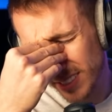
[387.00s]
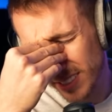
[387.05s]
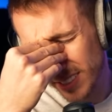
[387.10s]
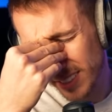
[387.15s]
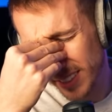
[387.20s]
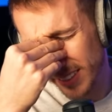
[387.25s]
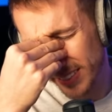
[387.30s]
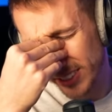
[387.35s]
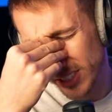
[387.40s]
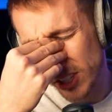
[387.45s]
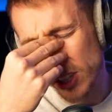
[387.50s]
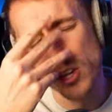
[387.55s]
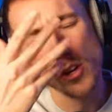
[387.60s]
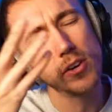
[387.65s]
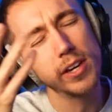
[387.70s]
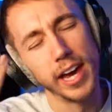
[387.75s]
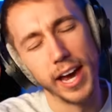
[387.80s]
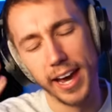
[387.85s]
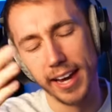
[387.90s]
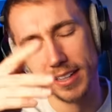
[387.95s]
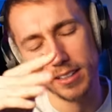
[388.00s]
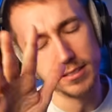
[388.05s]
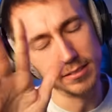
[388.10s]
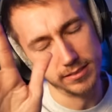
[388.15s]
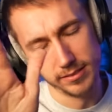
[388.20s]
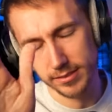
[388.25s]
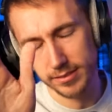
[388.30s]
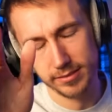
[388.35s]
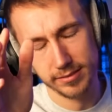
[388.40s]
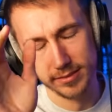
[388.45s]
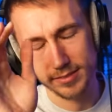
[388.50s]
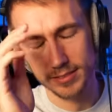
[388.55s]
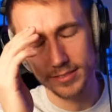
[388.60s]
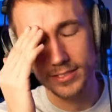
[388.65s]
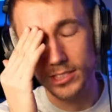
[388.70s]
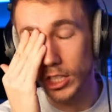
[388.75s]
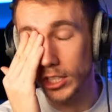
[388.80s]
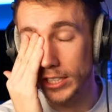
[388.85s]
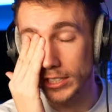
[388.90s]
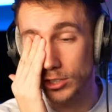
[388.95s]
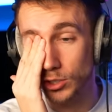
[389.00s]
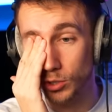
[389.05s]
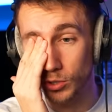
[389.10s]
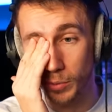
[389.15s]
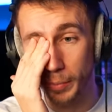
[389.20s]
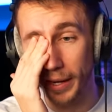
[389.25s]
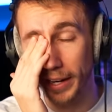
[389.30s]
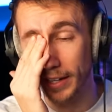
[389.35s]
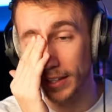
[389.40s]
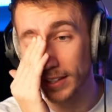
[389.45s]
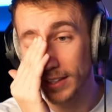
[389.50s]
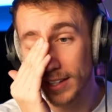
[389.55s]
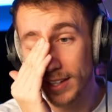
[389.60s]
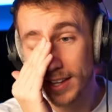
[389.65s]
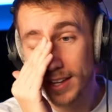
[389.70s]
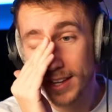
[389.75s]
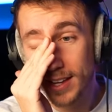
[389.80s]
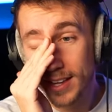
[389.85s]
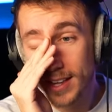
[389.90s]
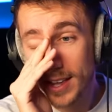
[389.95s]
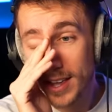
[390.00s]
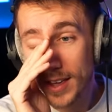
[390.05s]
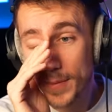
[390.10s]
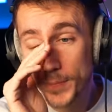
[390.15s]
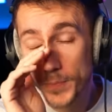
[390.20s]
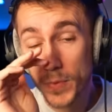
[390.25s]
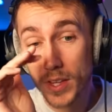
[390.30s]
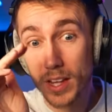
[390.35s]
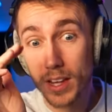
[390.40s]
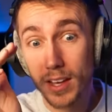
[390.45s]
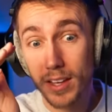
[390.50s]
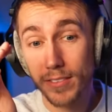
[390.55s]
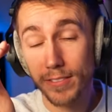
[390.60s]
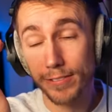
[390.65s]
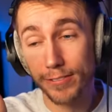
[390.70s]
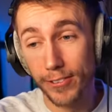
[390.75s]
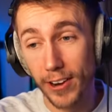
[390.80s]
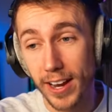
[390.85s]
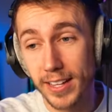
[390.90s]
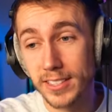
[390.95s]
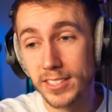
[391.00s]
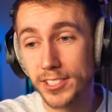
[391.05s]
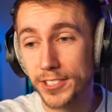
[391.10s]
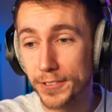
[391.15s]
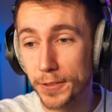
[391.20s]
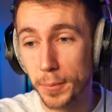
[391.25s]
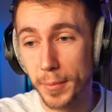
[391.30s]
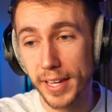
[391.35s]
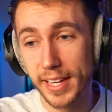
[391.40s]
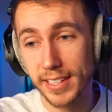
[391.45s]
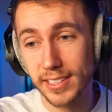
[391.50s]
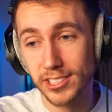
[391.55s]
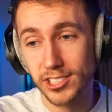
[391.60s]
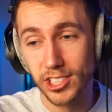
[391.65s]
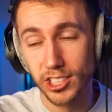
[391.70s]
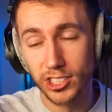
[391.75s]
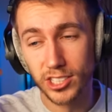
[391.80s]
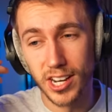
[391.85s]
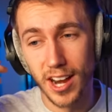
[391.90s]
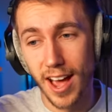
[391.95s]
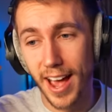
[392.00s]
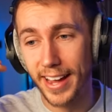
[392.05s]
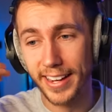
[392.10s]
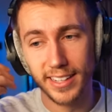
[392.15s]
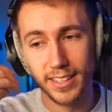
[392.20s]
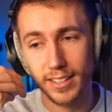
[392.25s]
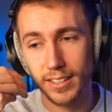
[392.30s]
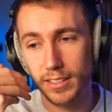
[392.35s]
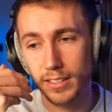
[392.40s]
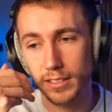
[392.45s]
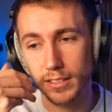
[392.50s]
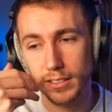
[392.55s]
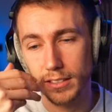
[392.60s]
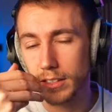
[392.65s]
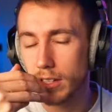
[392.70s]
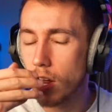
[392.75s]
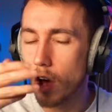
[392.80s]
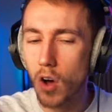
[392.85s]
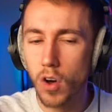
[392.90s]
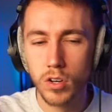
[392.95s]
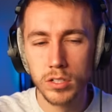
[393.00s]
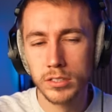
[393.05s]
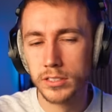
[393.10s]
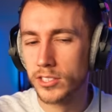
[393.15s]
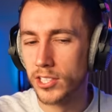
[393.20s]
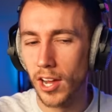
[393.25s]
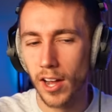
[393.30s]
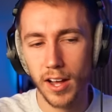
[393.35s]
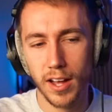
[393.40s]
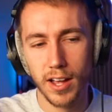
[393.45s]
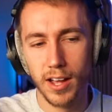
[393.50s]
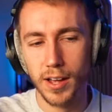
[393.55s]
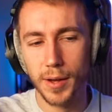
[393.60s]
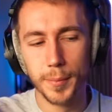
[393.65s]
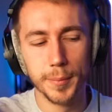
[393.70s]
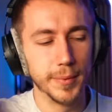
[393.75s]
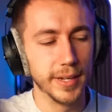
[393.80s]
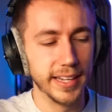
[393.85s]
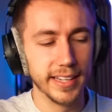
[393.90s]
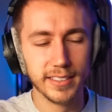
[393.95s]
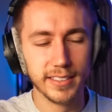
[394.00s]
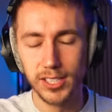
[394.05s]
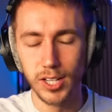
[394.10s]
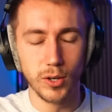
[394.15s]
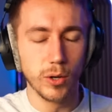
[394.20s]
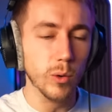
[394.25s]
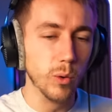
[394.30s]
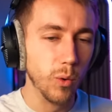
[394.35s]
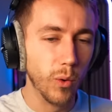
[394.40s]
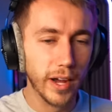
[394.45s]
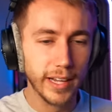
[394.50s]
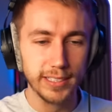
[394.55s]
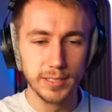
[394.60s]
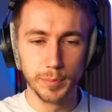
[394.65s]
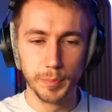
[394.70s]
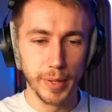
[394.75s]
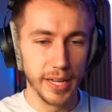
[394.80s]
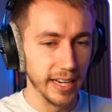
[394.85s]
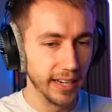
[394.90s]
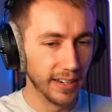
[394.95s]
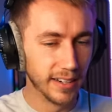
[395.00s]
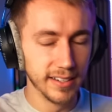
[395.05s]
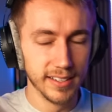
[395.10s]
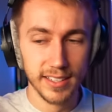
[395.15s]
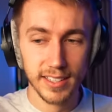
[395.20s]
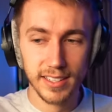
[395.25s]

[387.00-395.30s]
If it's the UK. Don't need to talk about it. Friends for me is just like long term. It's always been